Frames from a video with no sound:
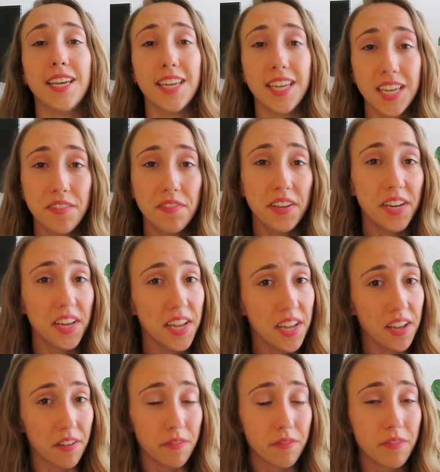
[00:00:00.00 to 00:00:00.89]
Even
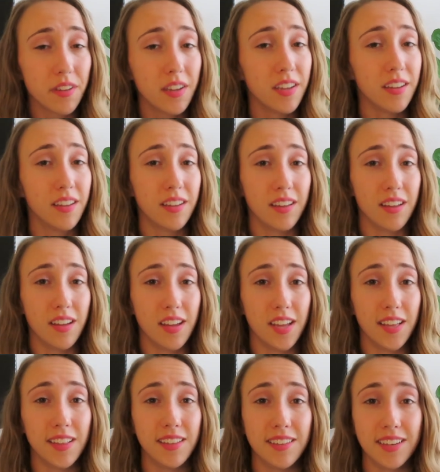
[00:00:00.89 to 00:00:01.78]
if
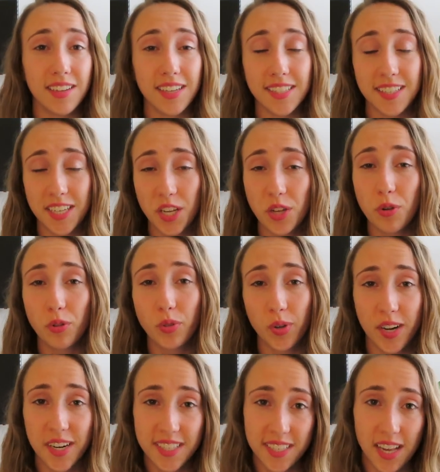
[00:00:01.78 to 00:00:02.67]
in Ezekiel
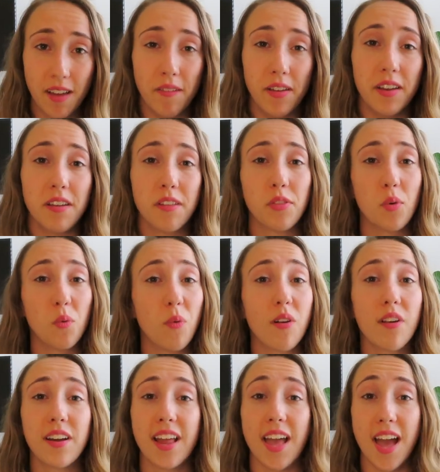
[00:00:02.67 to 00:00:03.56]
37, the
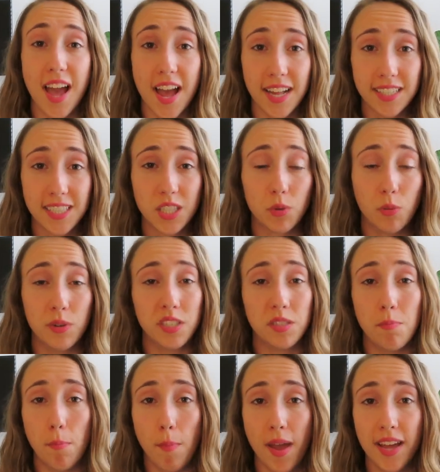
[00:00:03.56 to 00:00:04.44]
word etz
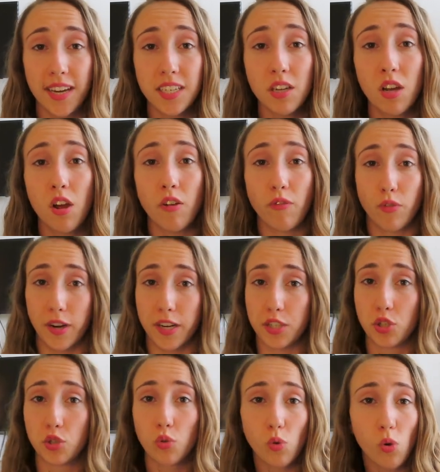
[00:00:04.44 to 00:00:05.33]
was meant for a
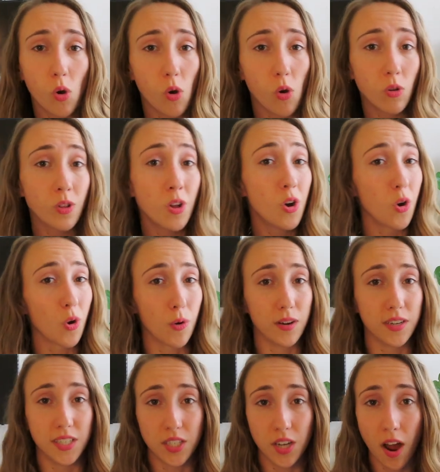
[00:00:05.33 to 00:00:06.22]
scroll or
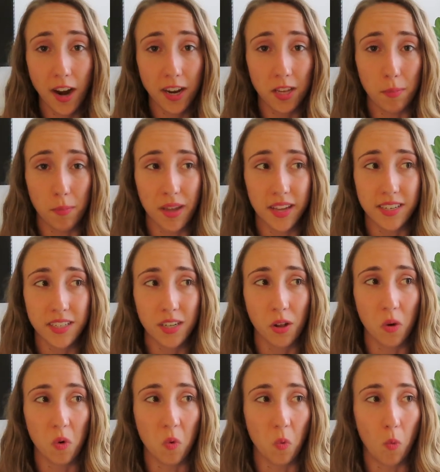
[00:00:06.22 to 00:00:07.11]
a document,
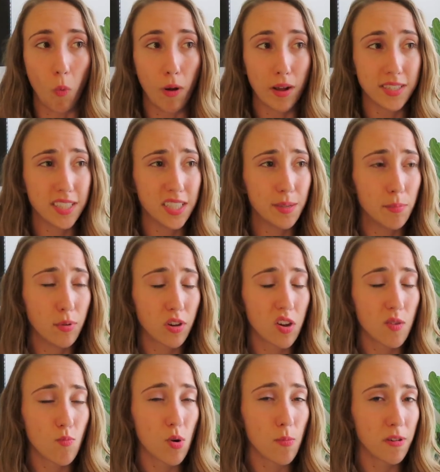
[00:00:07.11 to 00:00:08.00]
wasn't the Book
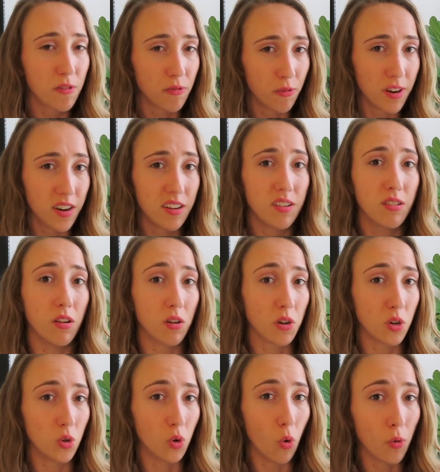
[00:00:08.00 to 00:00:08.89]
of Mormon written
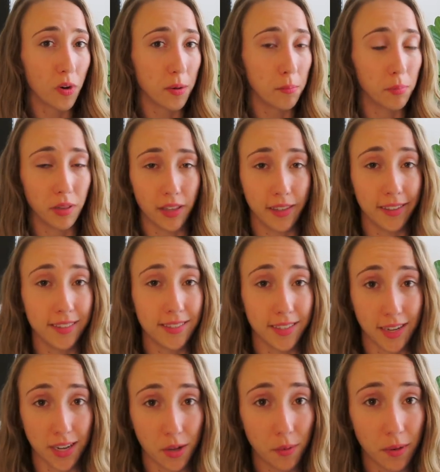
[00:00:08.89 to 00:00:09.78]
on golden
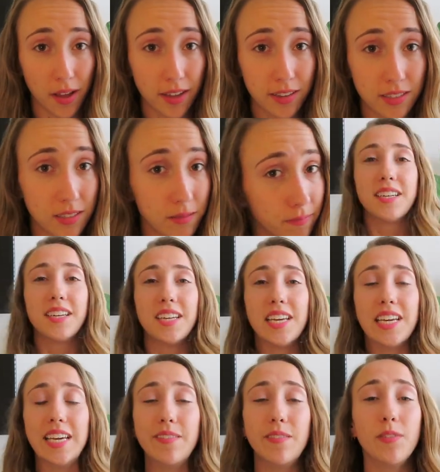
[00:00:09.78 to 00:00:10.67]
plates anyways?
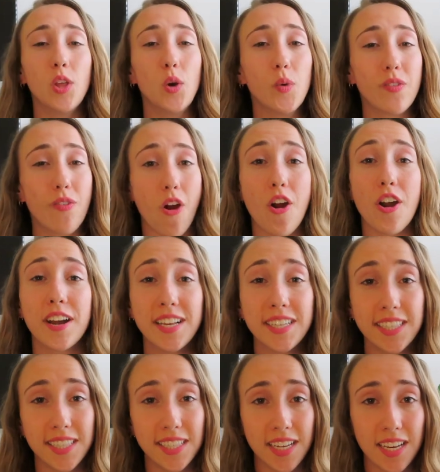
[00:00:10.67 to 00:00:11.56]
Even though we've
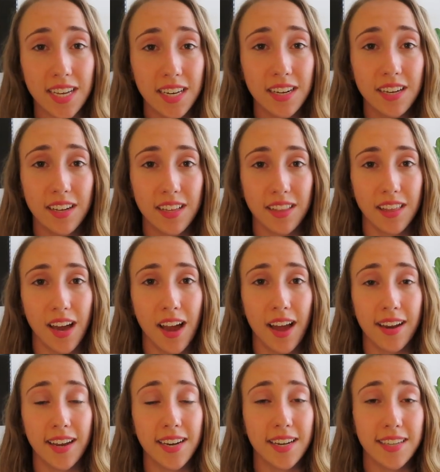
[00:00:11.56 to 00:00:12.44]
already seen
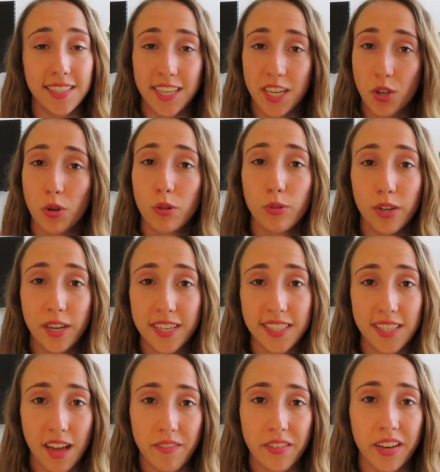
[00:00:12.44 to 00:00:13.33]
that in Ezekiel
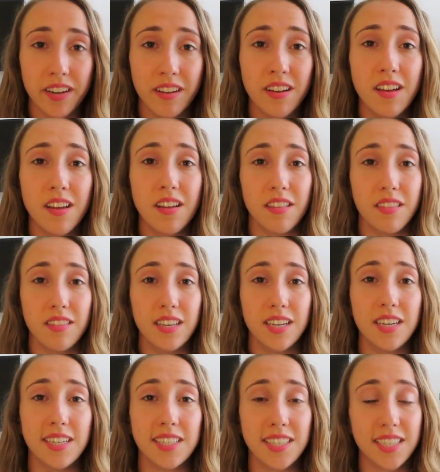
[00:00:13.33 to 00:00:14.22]
37,
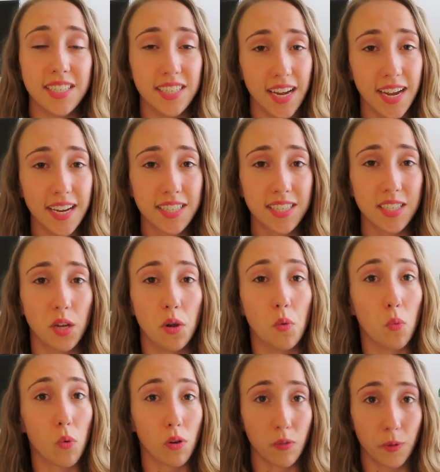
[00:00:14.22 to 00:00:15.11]
the sticks
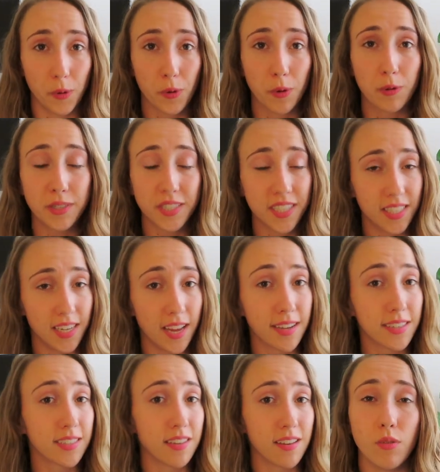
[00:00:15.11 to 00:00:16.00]
were literal
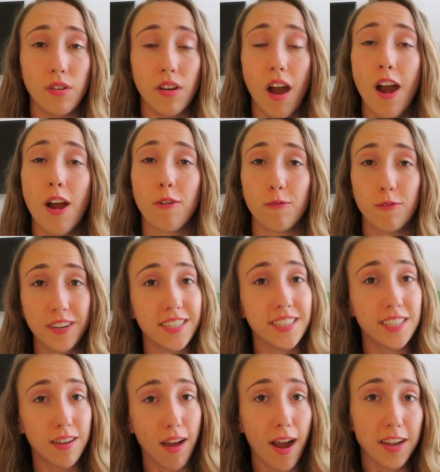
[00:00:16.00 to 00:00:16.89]
sticks, not
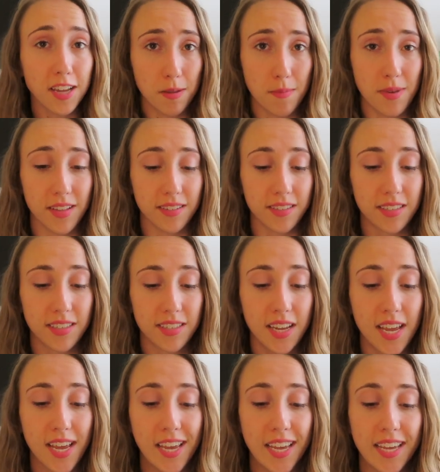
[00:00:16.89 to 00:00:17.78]
written documents,
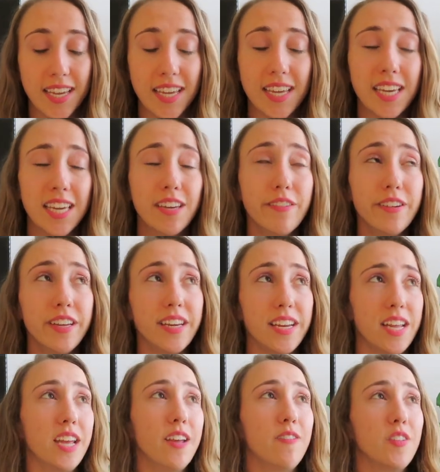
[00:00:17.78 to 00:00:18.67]

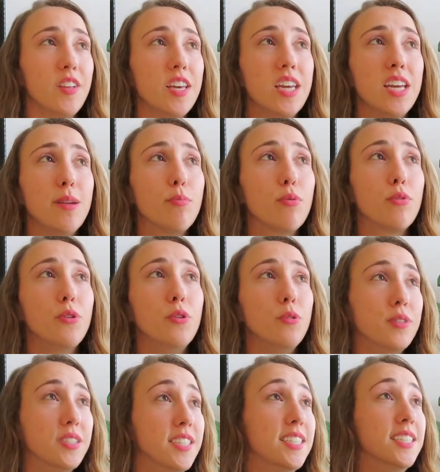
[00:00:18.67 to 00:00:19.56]
even if the
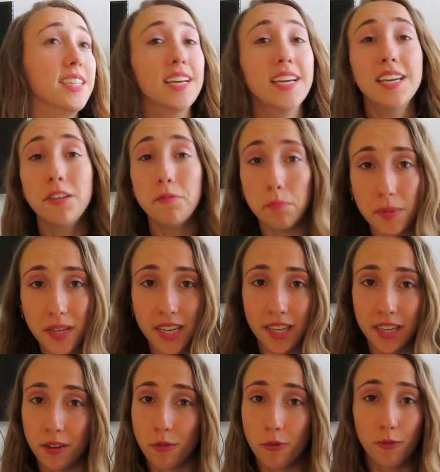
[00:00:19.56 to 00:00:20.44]
Hebrew did
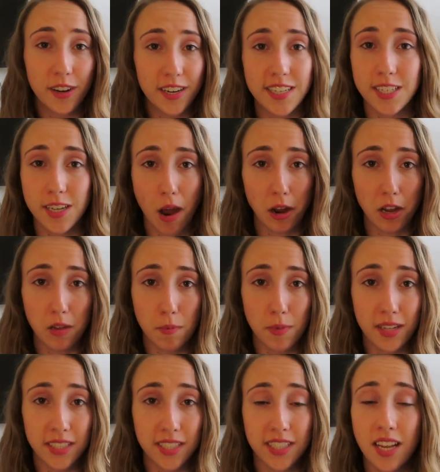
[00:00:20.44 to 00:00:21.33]
mean written
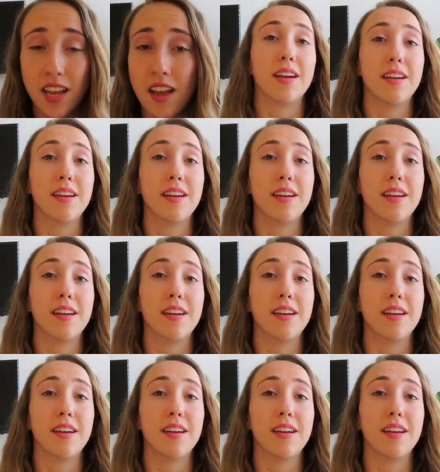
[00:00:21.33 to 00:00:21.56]
documents,